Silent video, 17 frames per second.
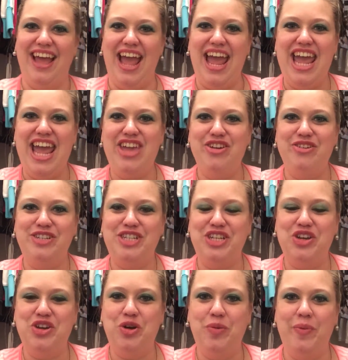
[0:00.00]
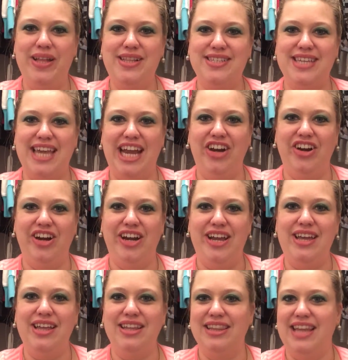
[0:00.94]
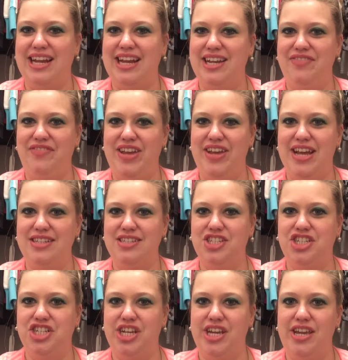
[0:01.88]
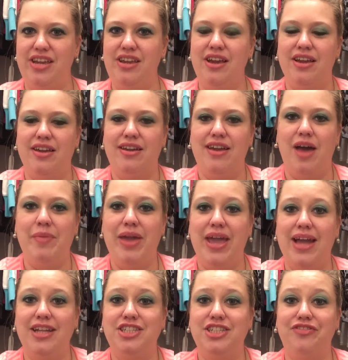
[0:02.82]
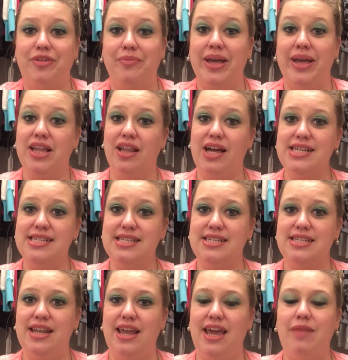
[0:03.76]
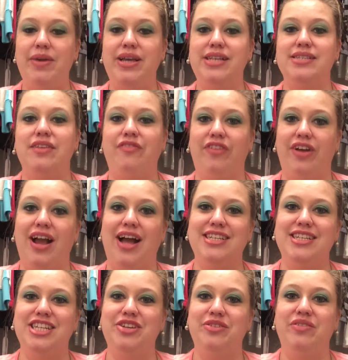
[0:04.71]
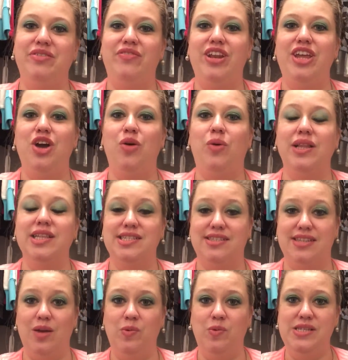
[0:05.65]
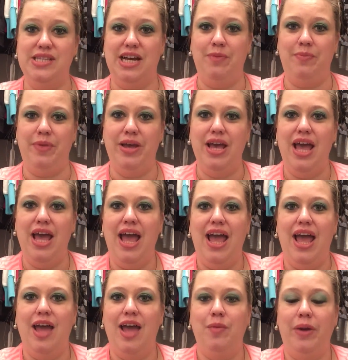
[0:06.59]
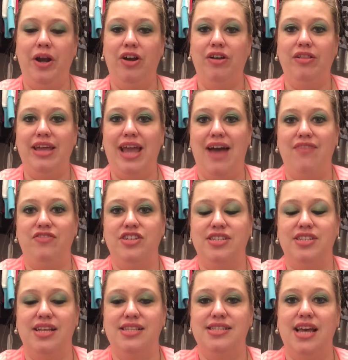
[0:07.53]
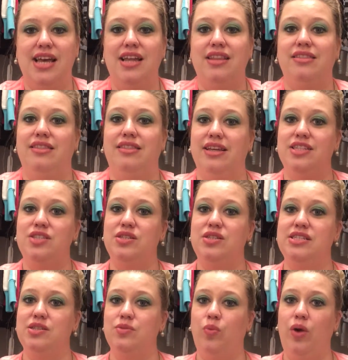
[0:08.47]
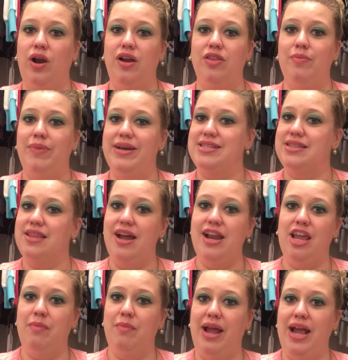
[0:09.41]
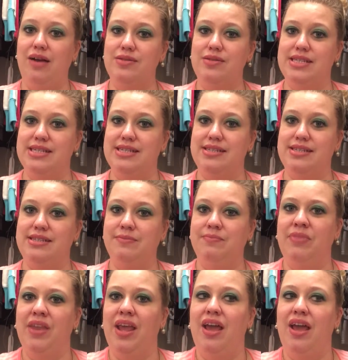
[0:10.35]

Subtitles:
Hey YouTube, it's Carrie, Lady VSG, coming at you from my closet today because I forgot to do the video while the sun was up, and apparently after sunset, this is where the best lighting in my house is.